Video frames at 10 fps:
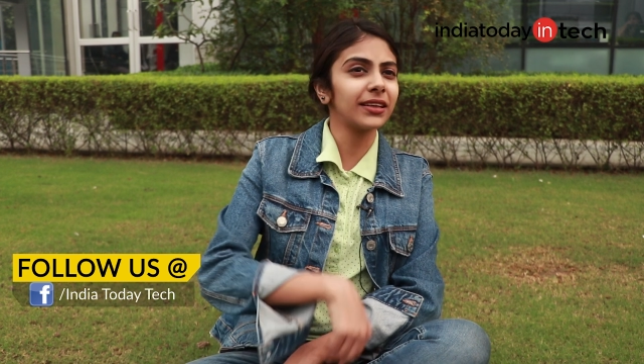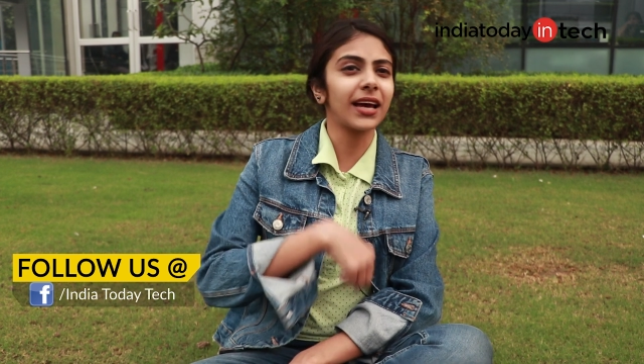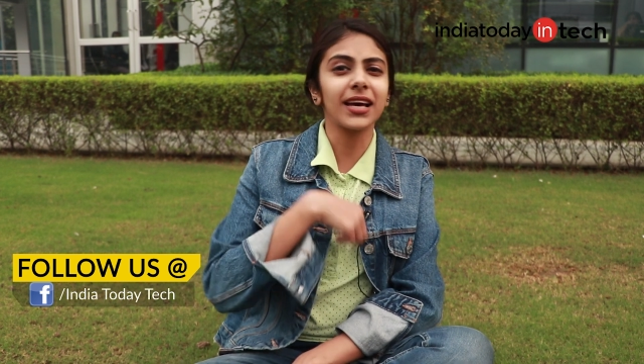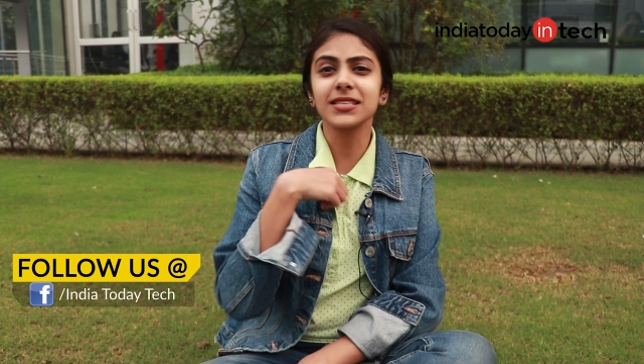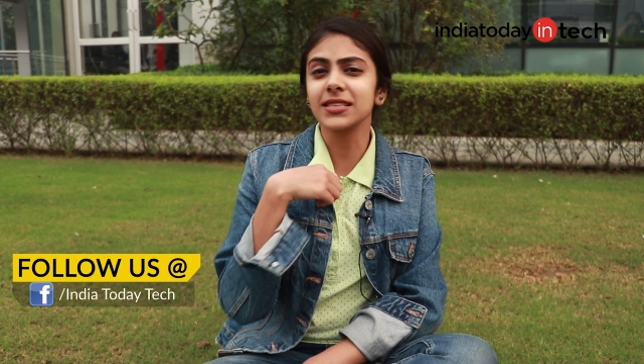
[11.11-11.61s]
it
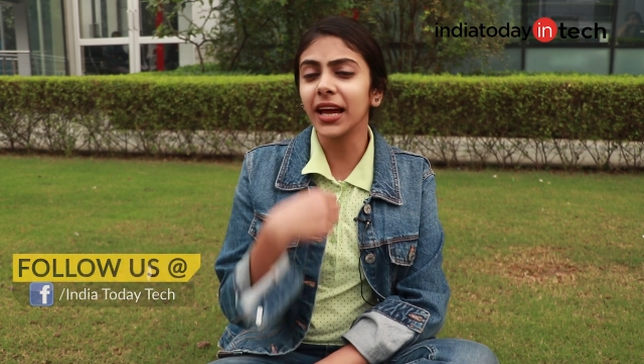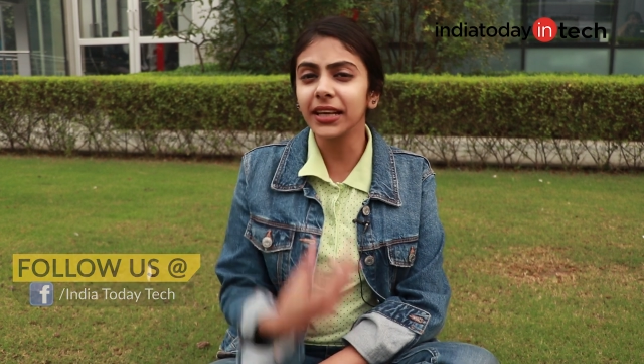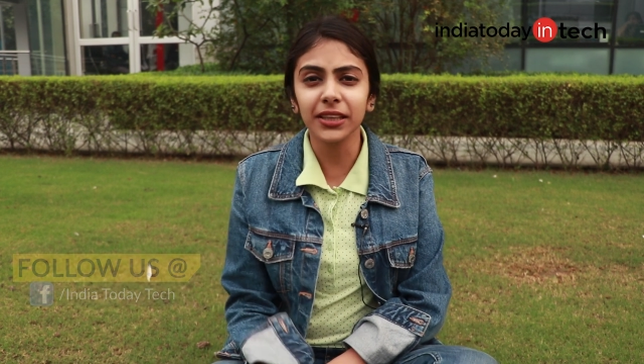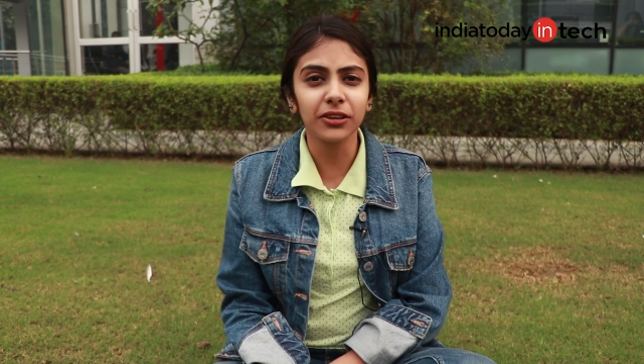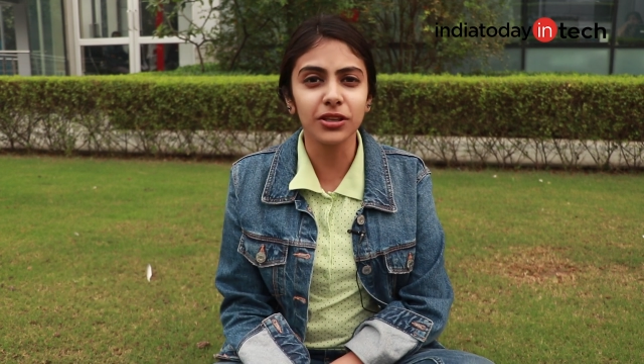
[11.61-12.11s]
has
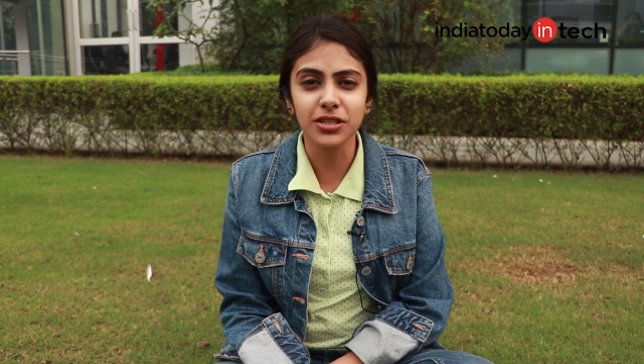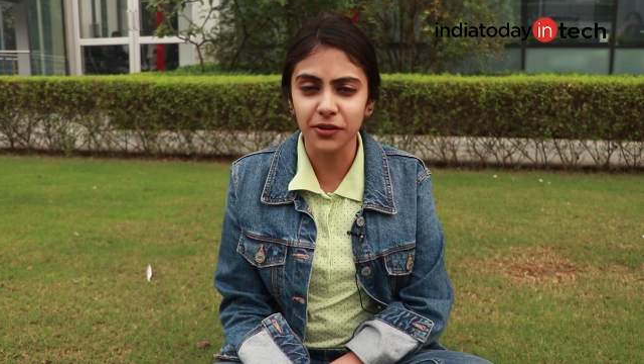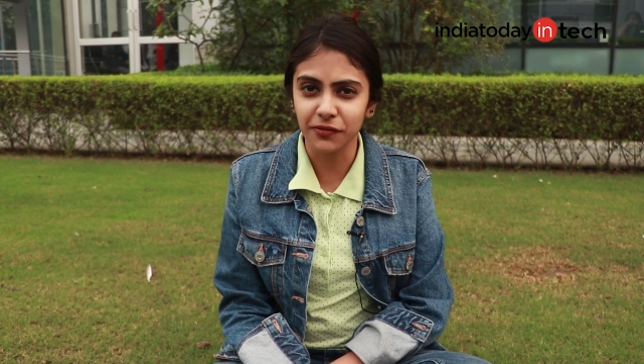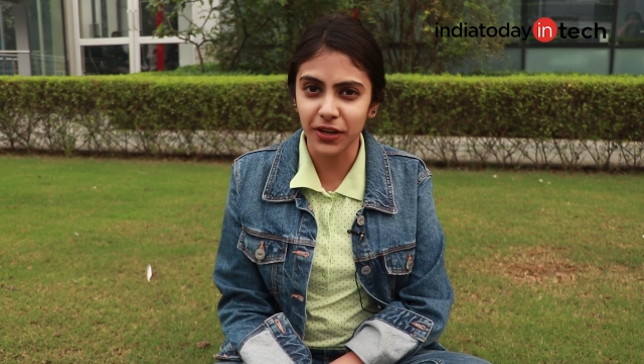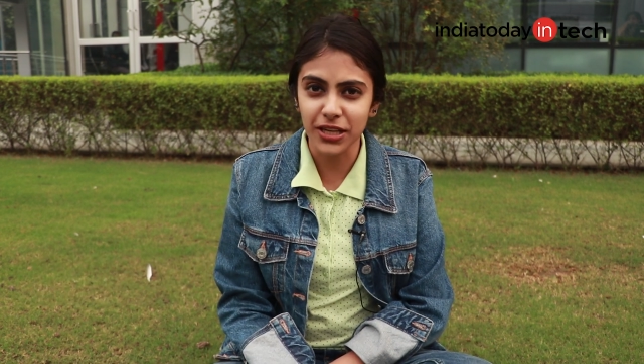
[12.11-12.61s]
90Hz
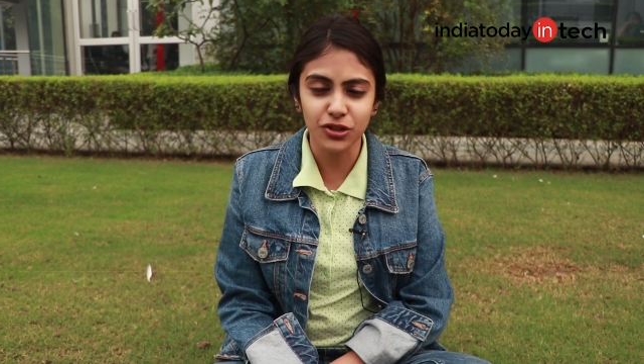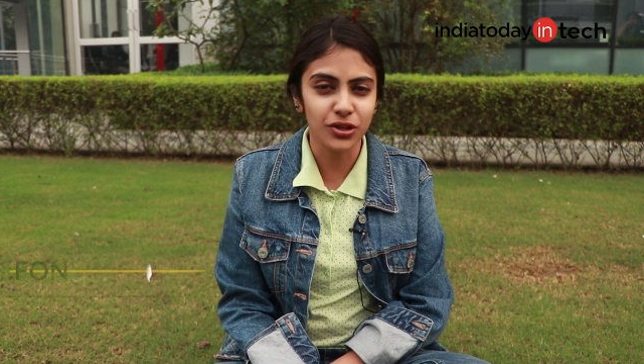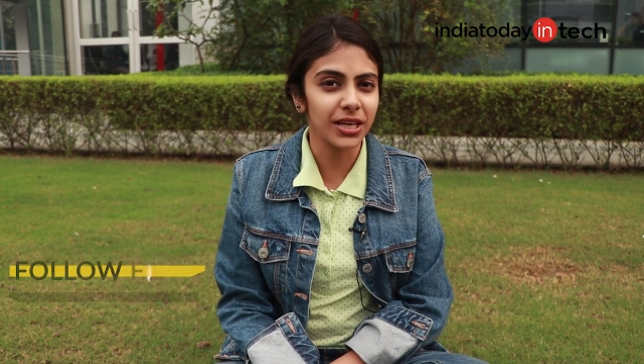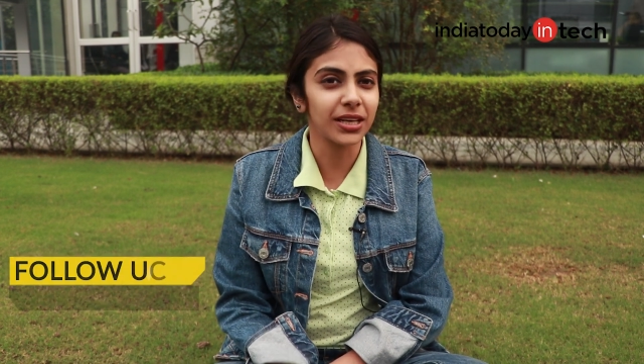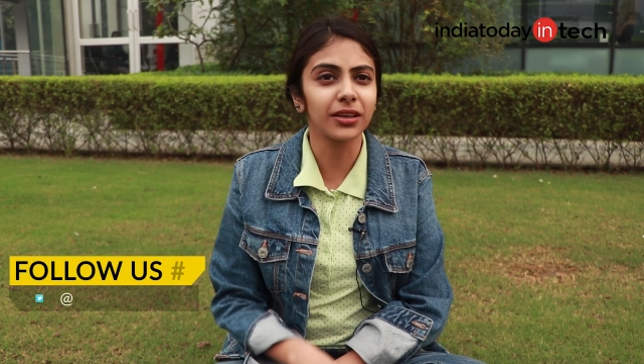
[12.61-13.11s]
refresh
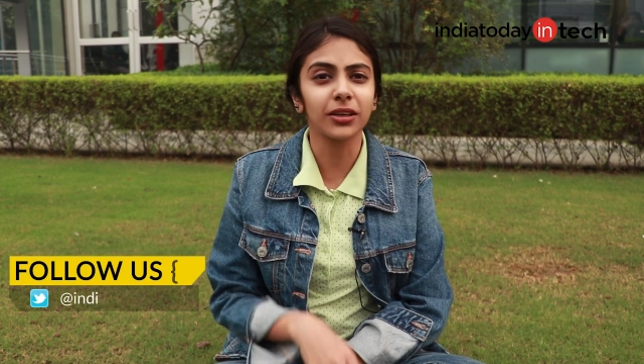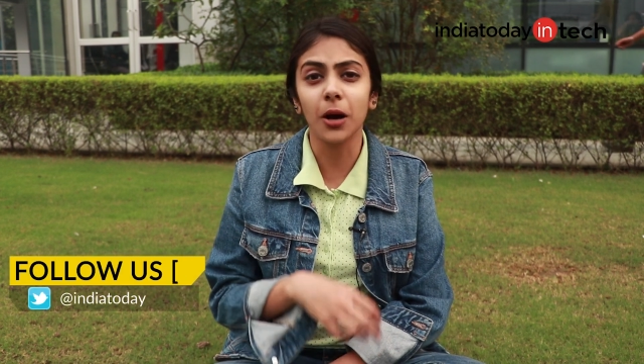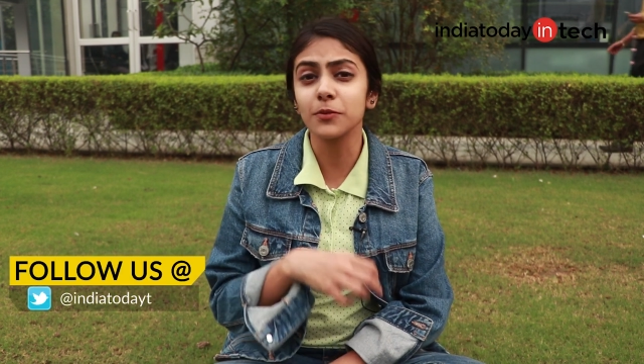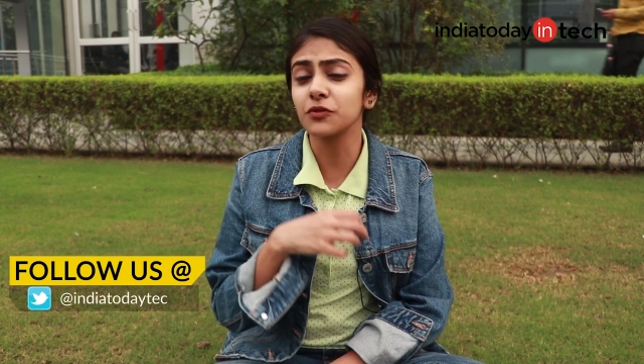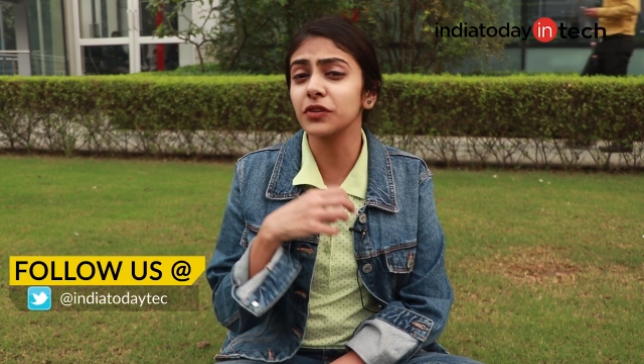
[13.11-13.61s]
rate, it
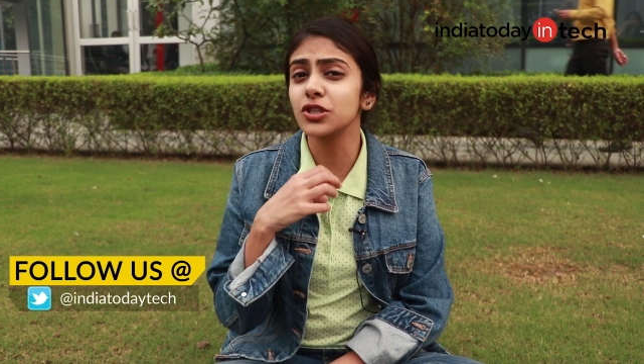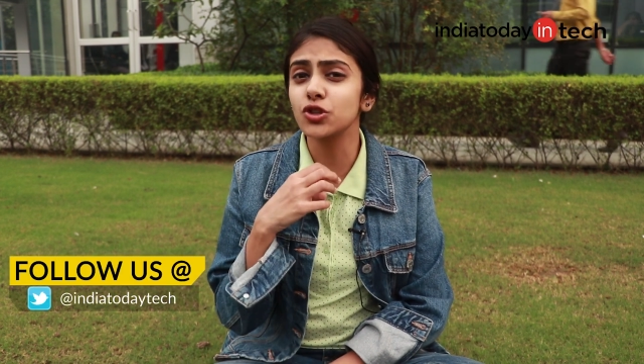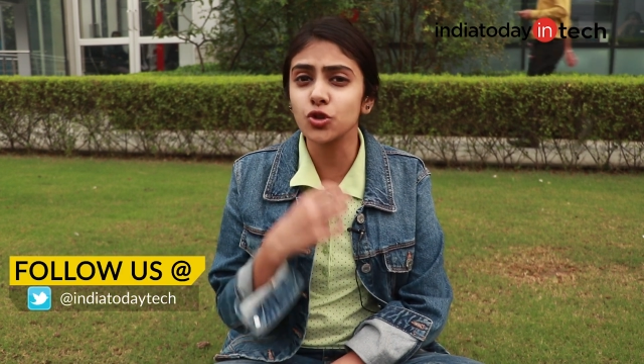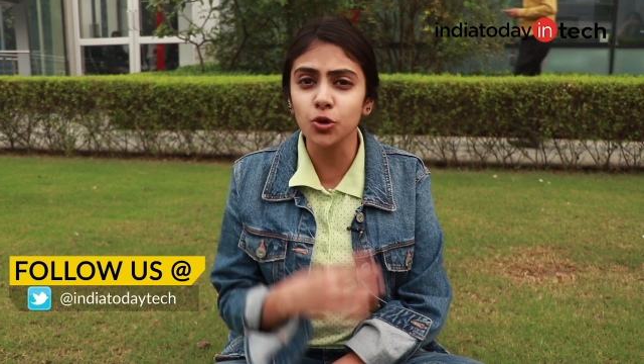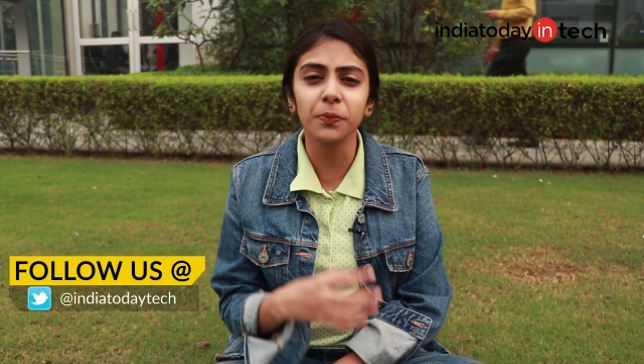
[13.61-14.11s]
comes with
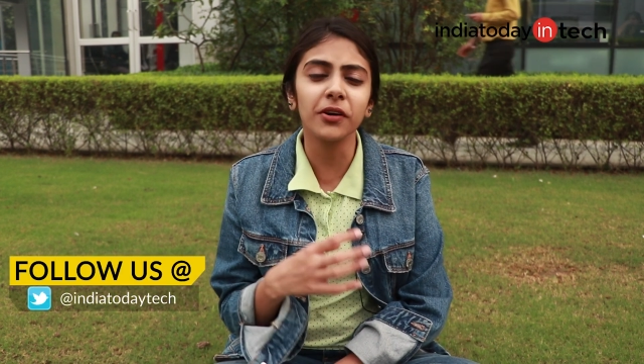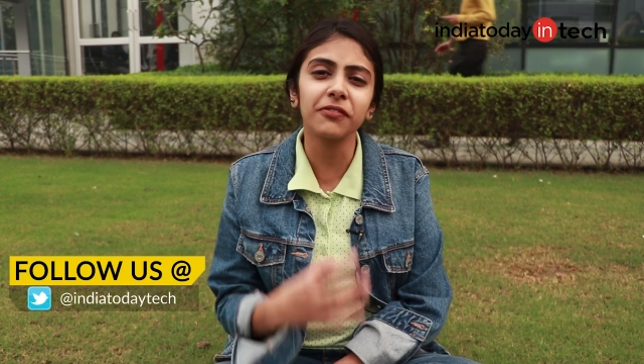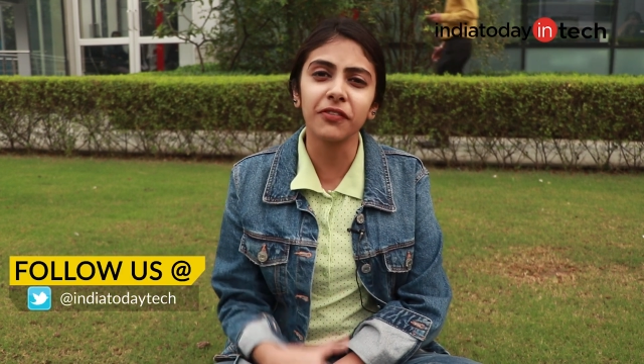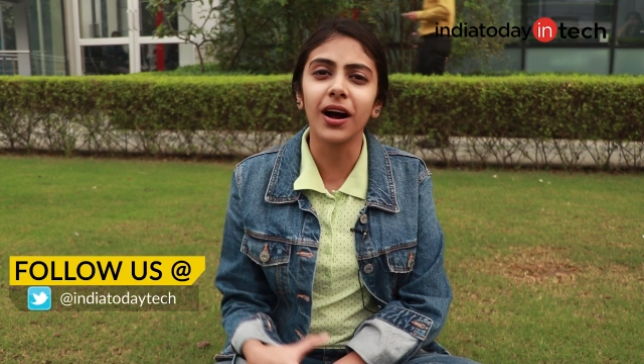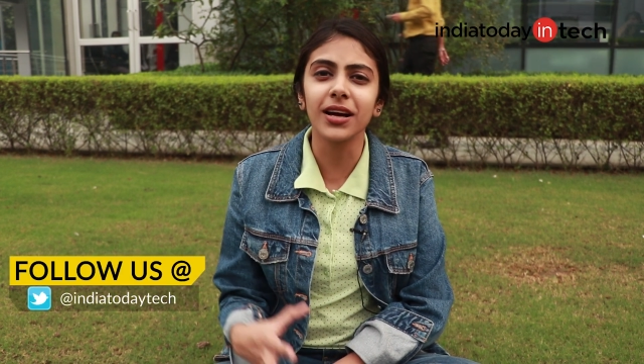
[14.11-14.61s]
super
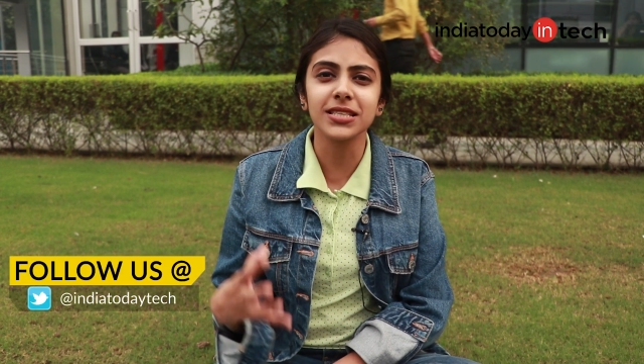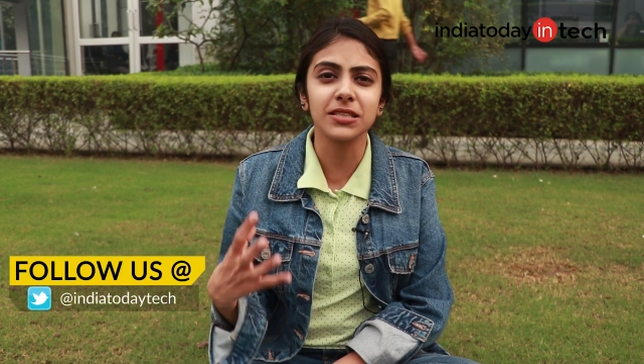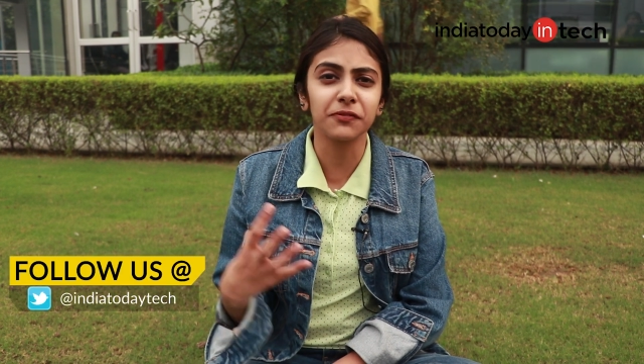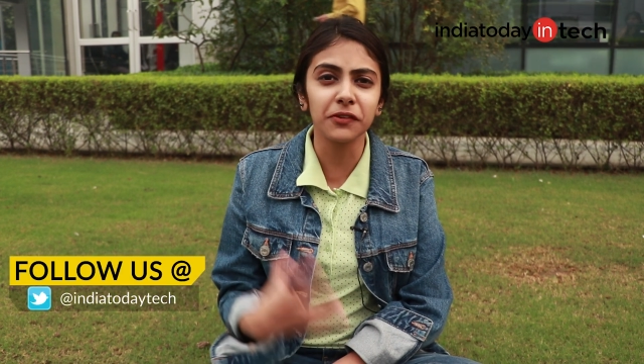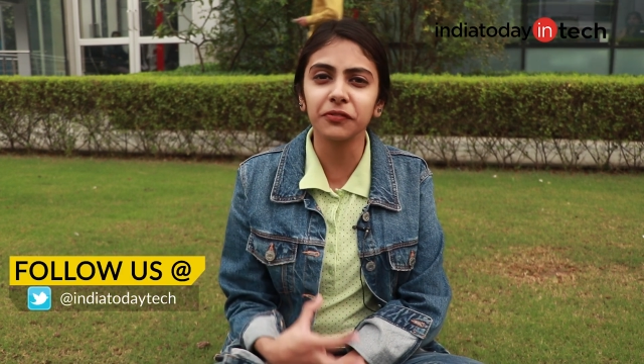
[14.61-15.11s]

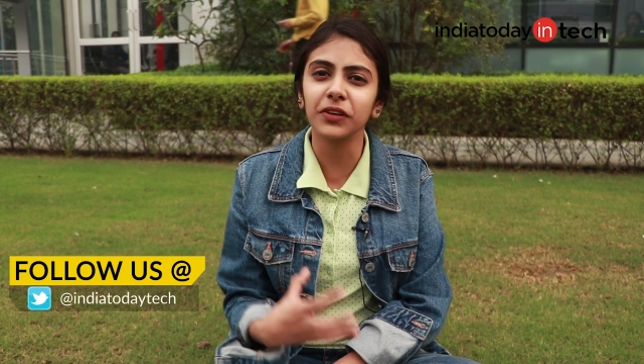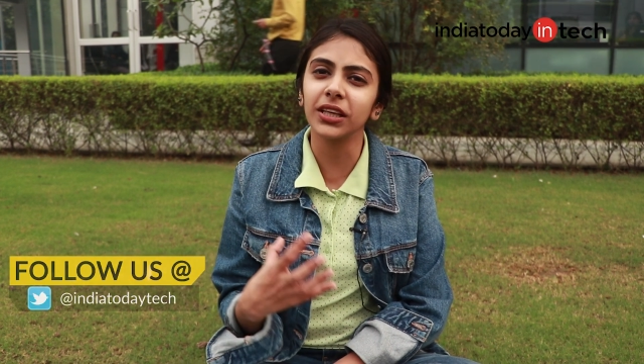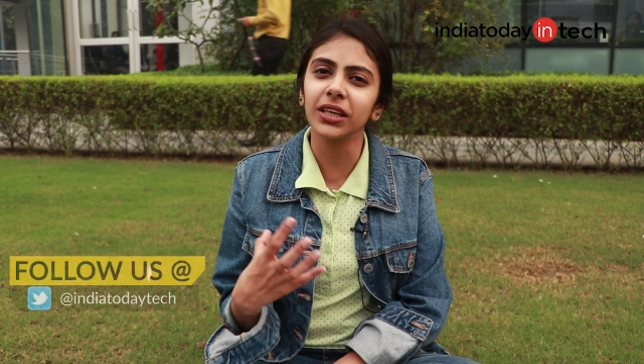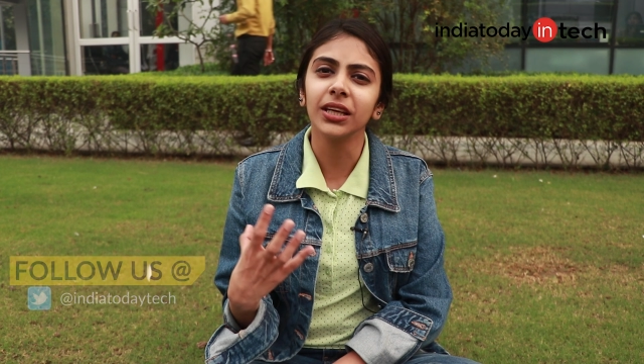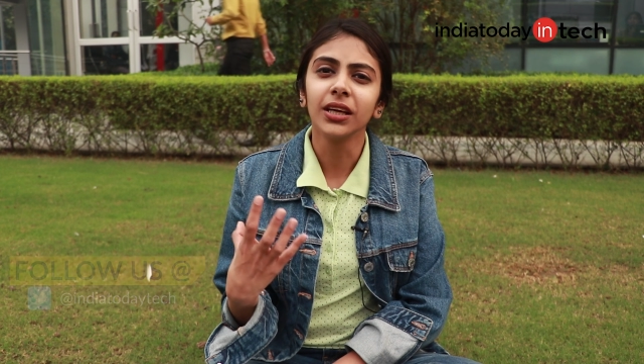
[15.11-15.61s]
fast
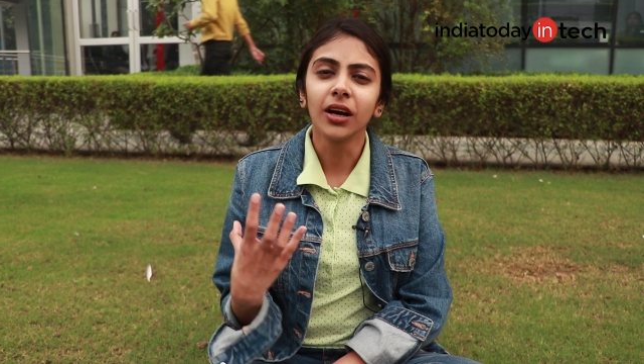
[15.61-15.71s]
50